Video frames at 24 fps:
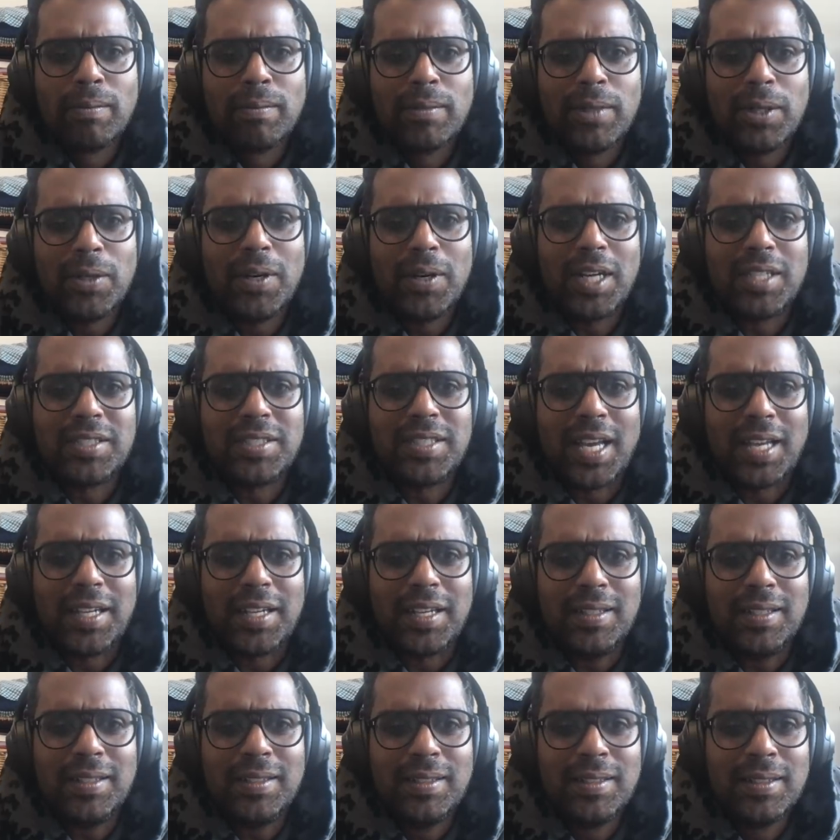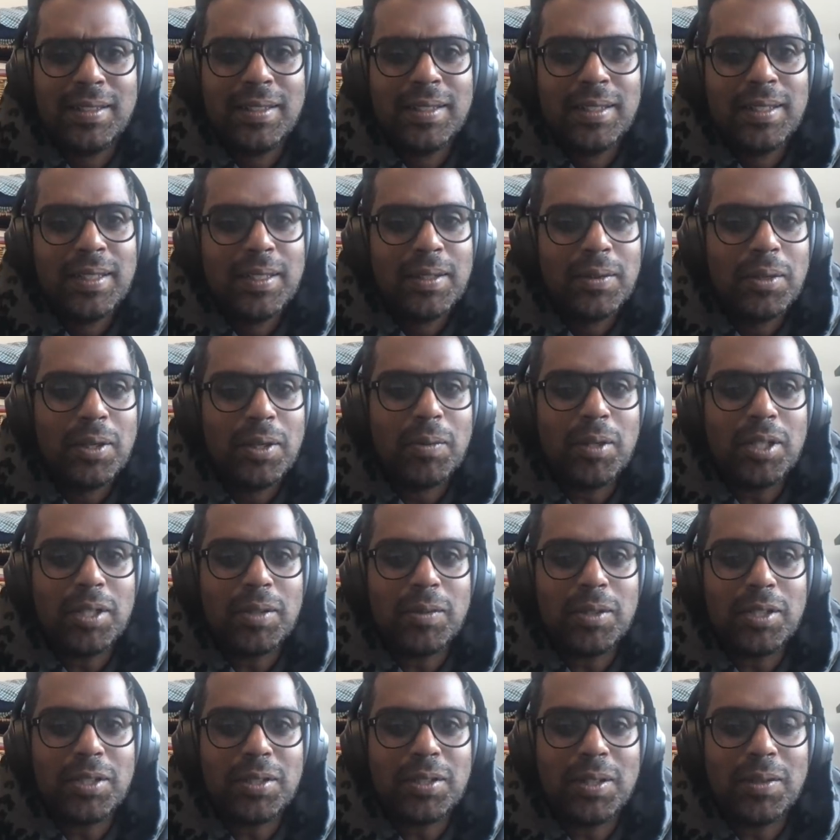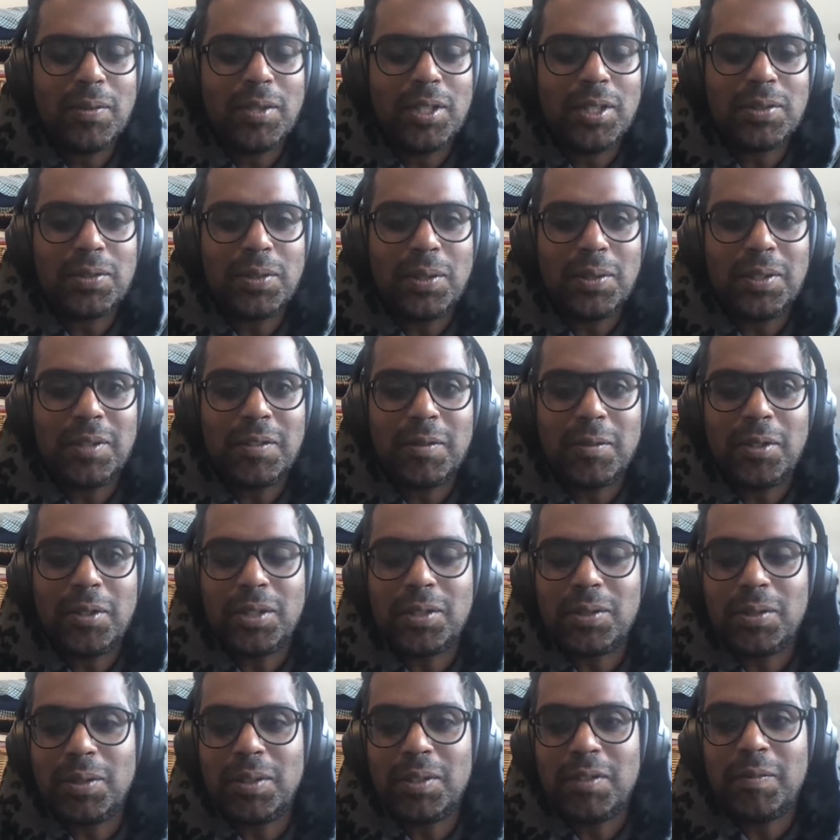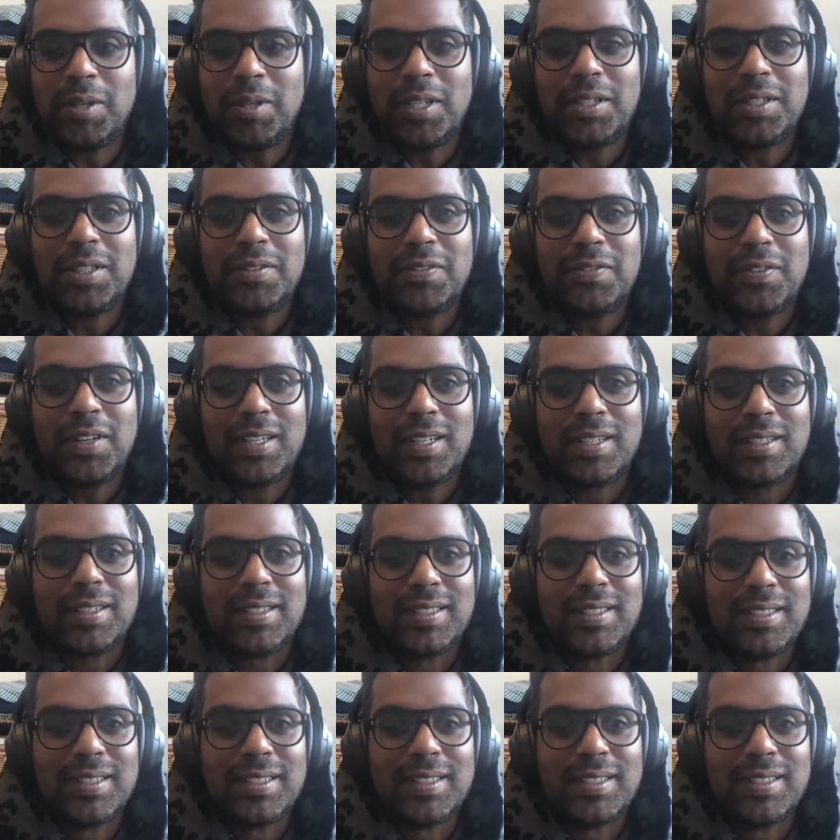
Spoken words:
All right, Santa. What's wrong with me on the phone?